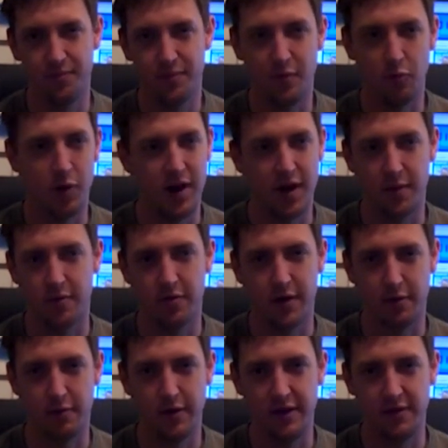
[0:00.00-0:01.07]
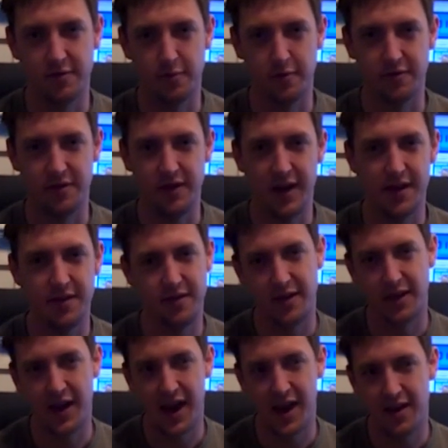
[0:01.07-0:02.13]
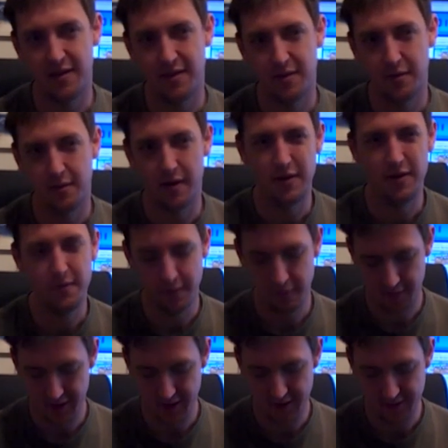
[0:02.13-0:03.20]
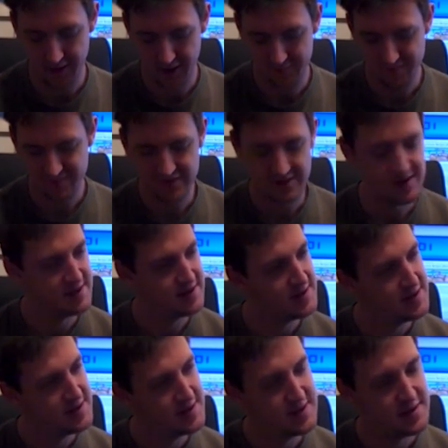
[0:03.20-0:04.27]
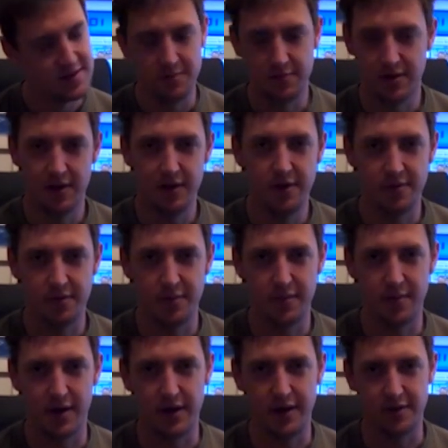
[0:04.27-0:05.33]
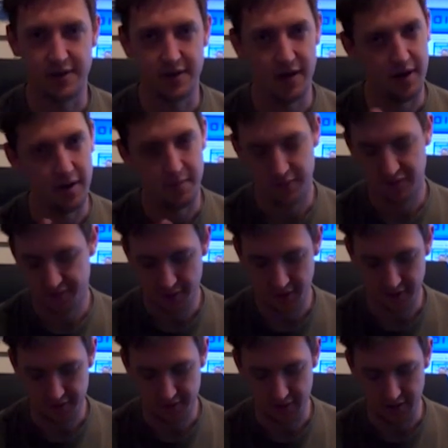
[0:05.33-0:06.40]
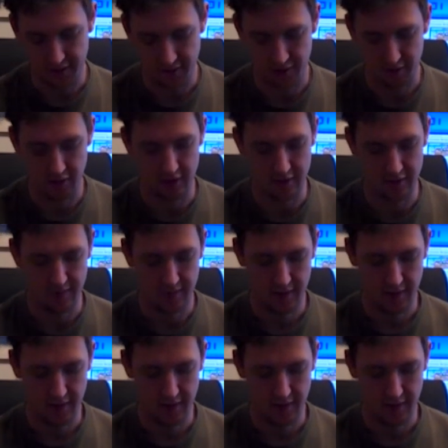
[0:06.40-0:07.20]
went up quite quickly towards the end. And again, only 4 days in, didn't want to lose all my money, so Sparkster, gone.